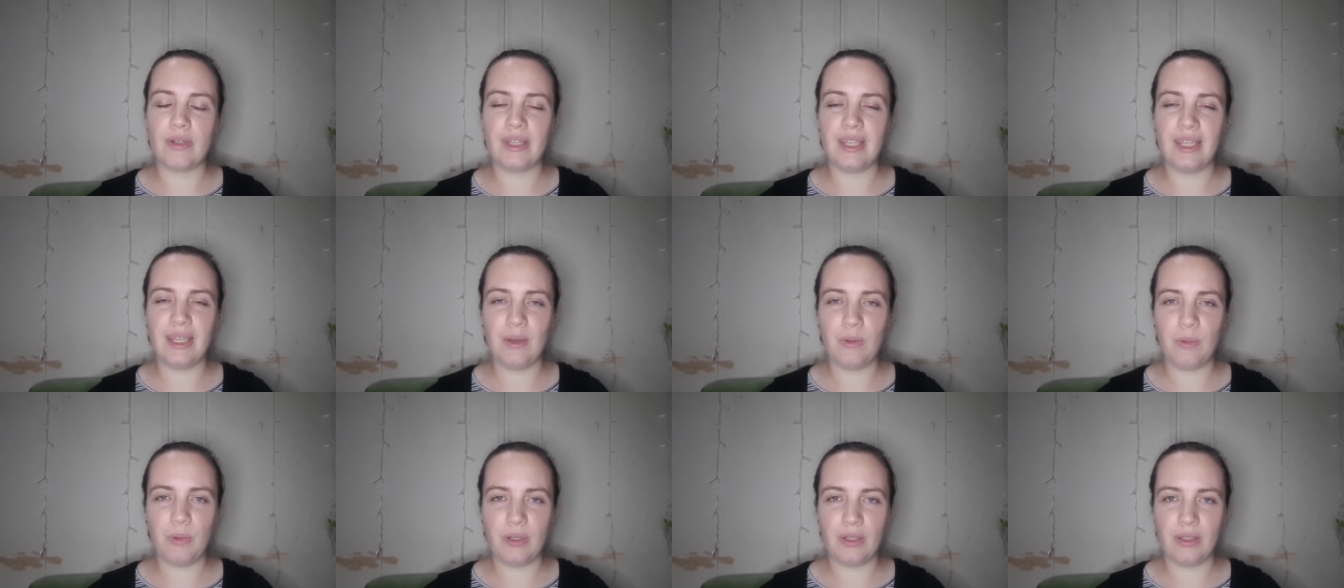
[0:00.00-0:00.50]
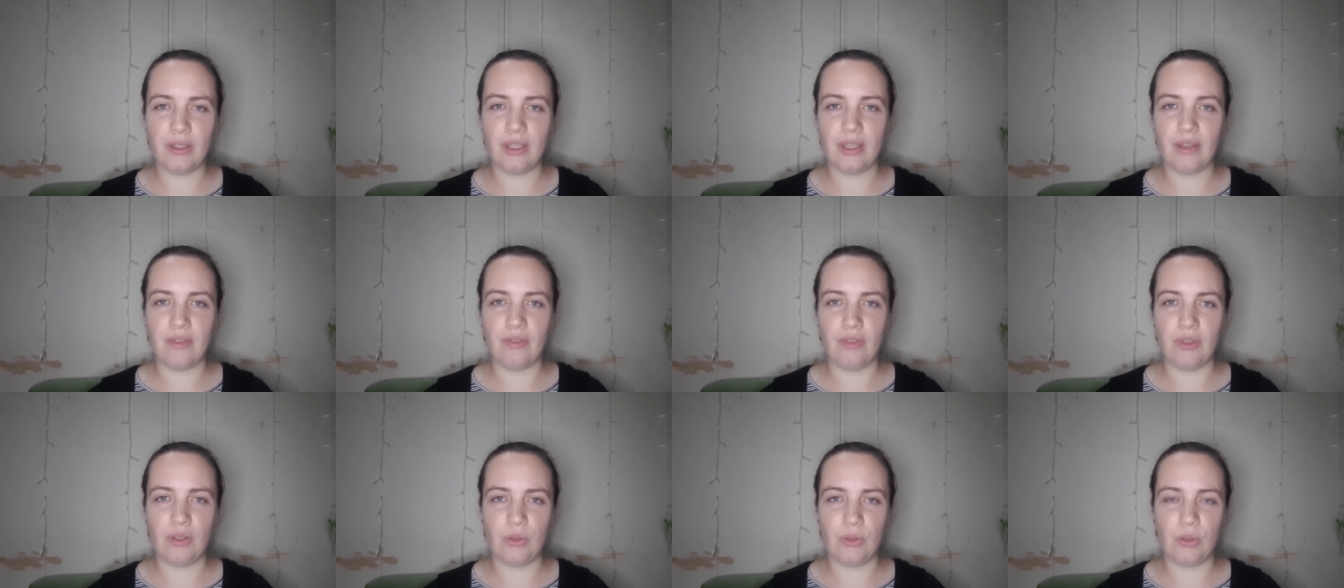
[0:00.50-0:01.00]
he will
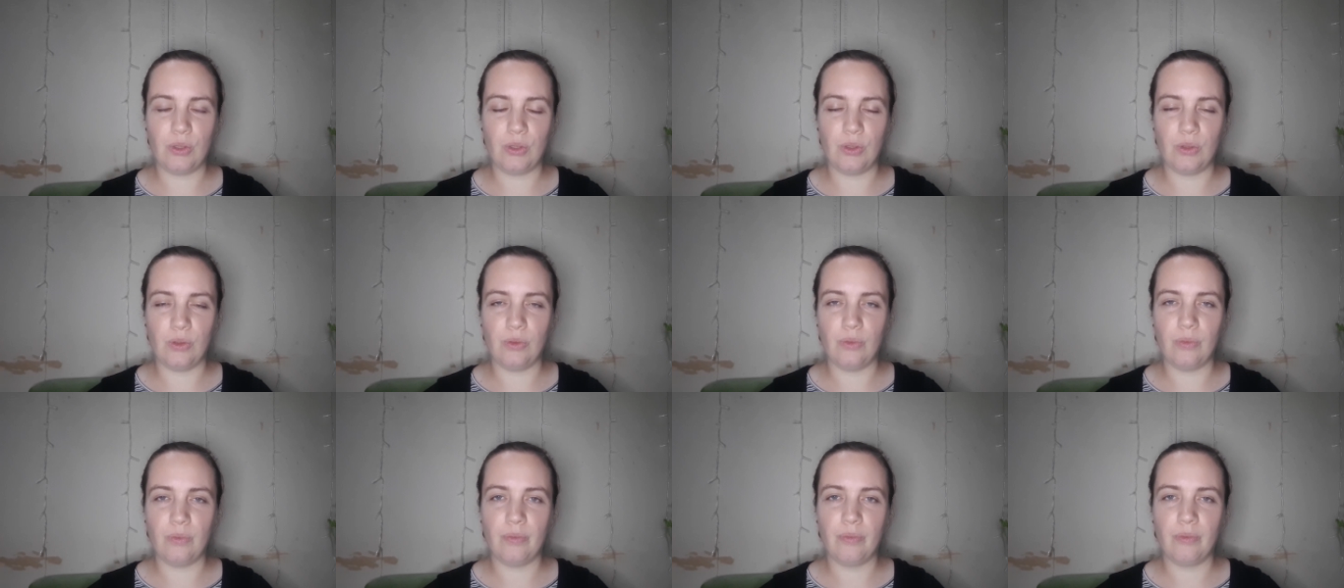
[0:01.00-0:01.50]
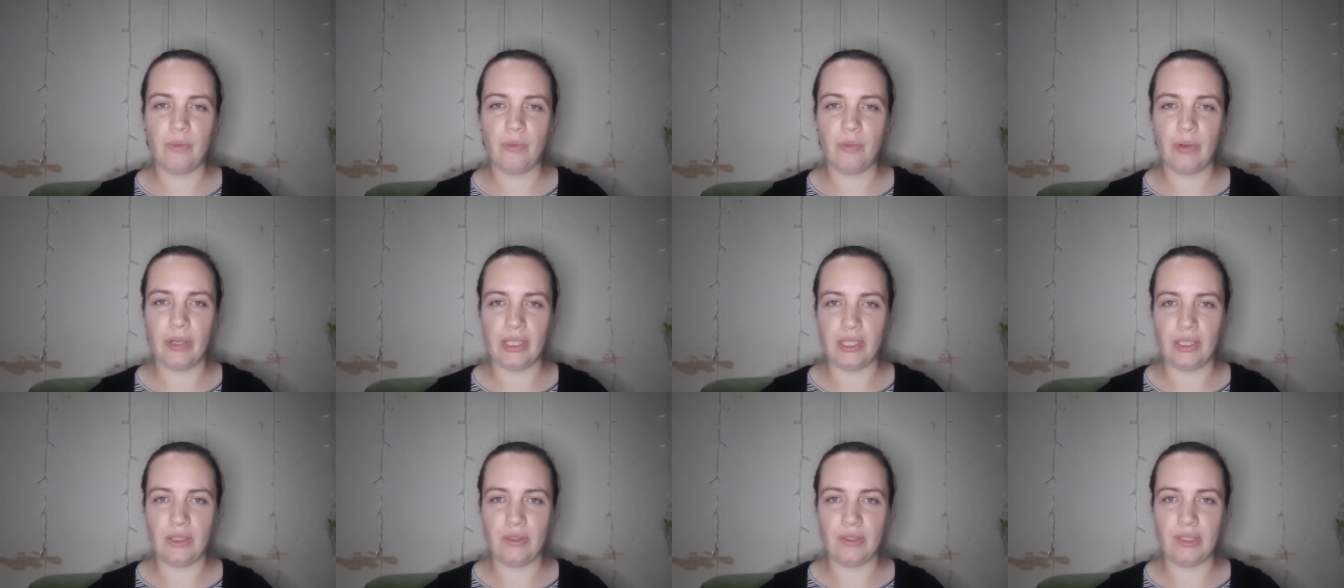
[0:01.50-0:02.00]
give you to
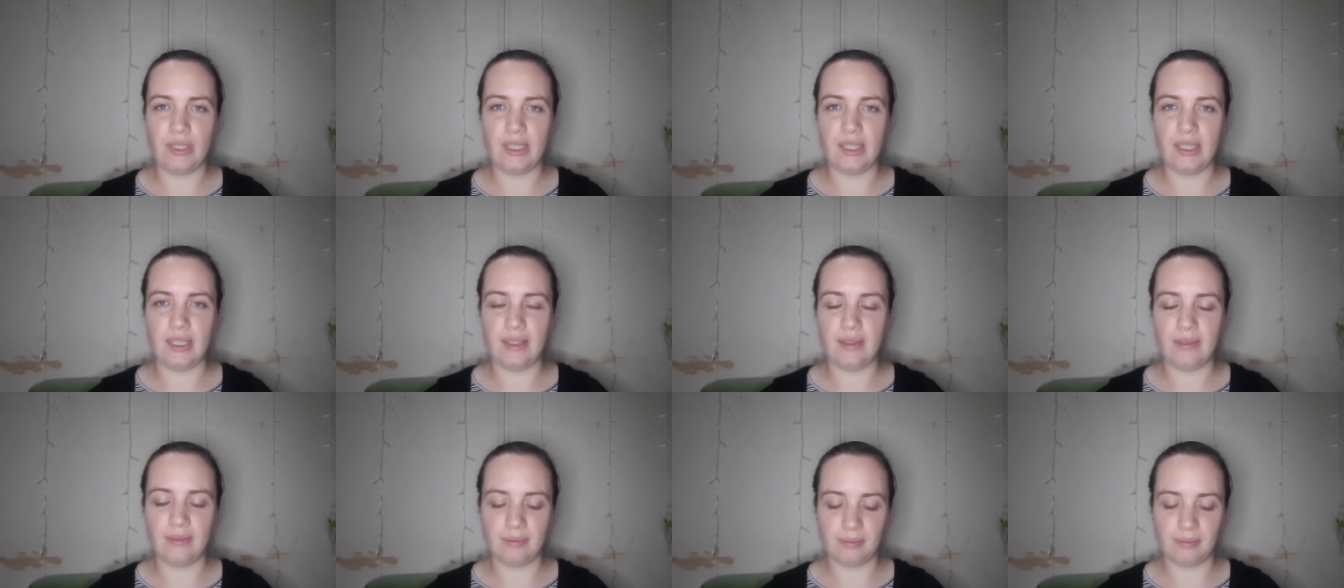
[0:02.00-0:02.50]
what you need.